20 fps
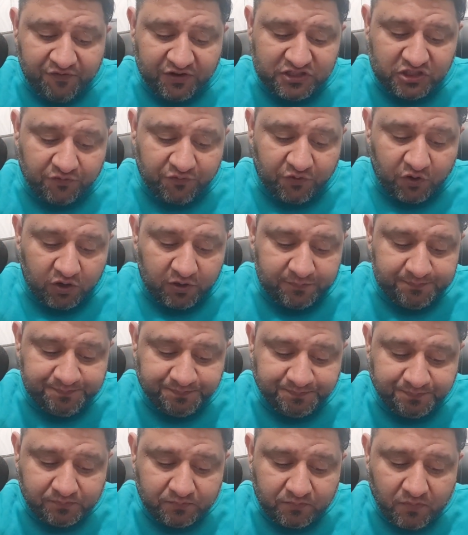First of all,
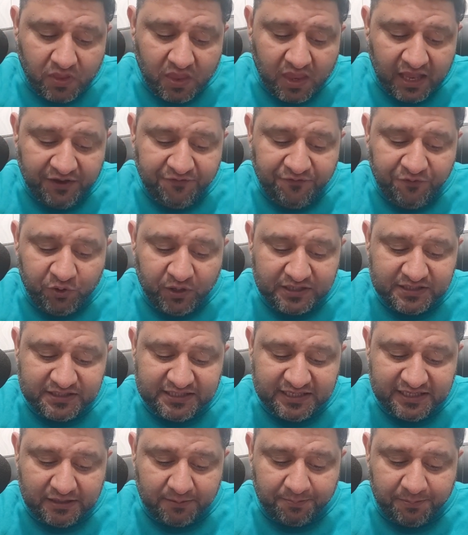if you can
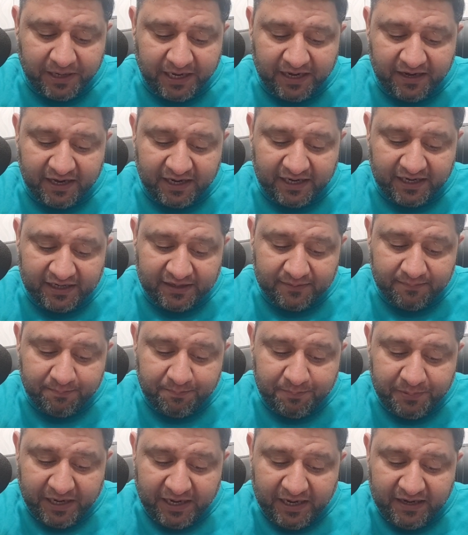see the brain line,
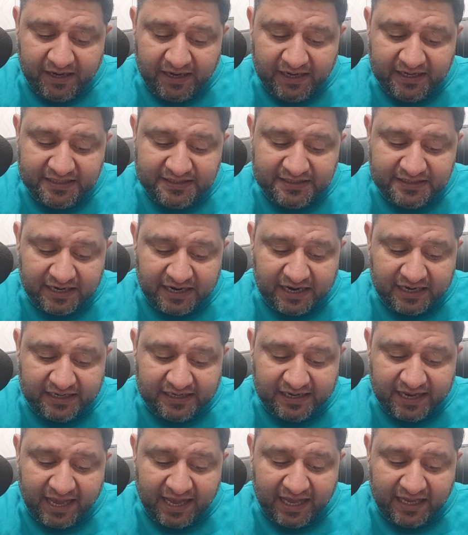brain line is
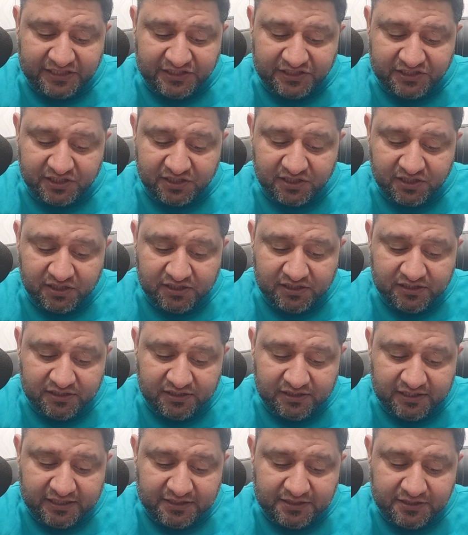attached
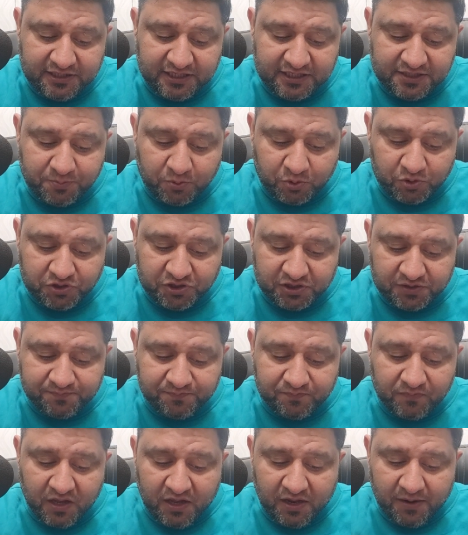this, this portion.
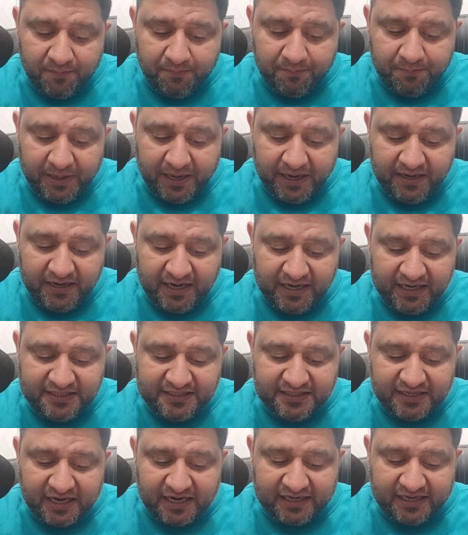Brain line
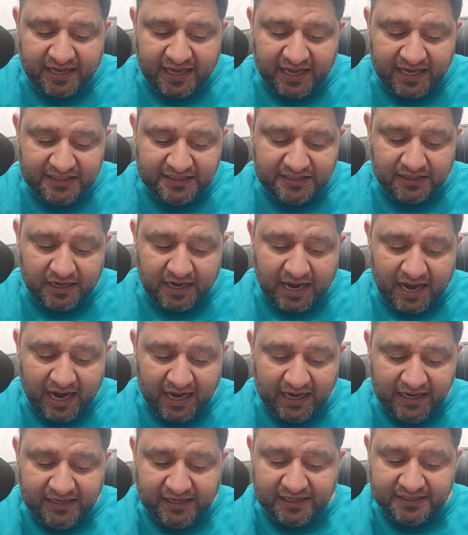is attached
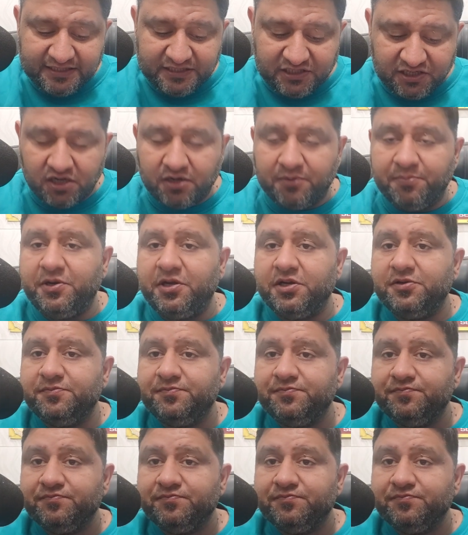and disturbed.